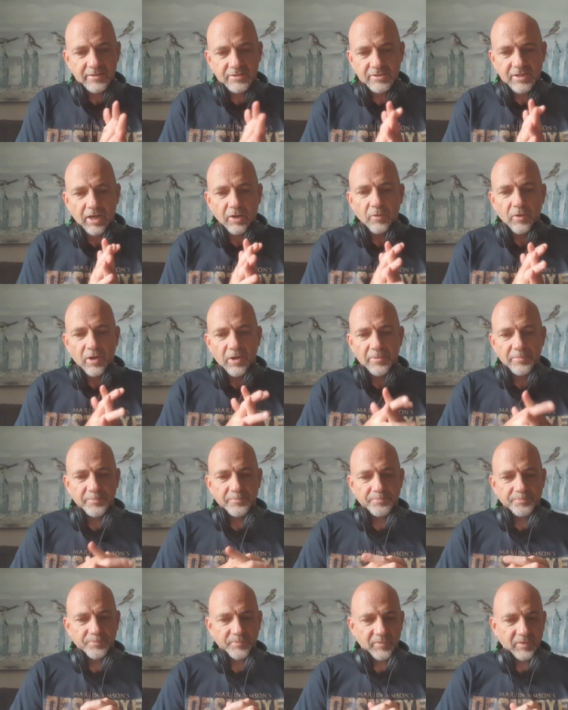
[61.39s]

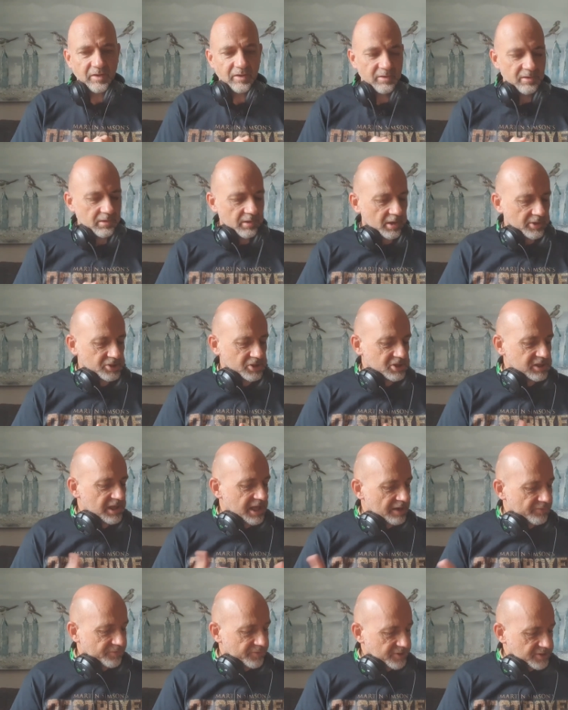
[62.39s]
So I just
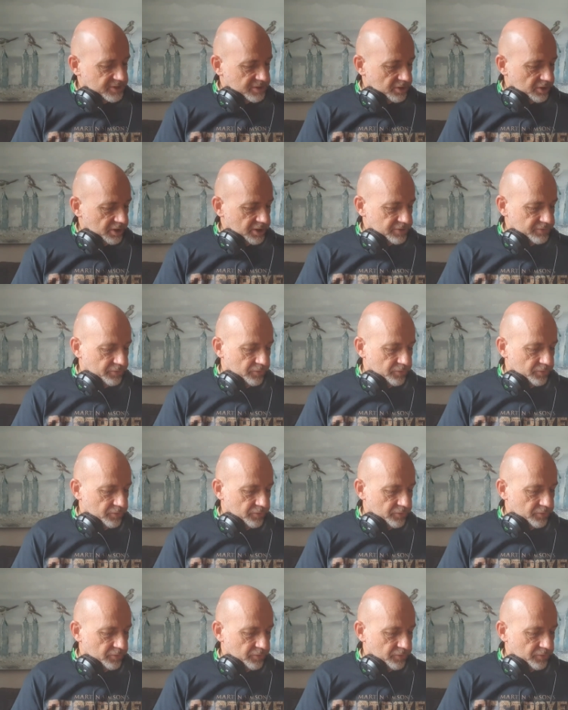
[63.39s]
love this guy's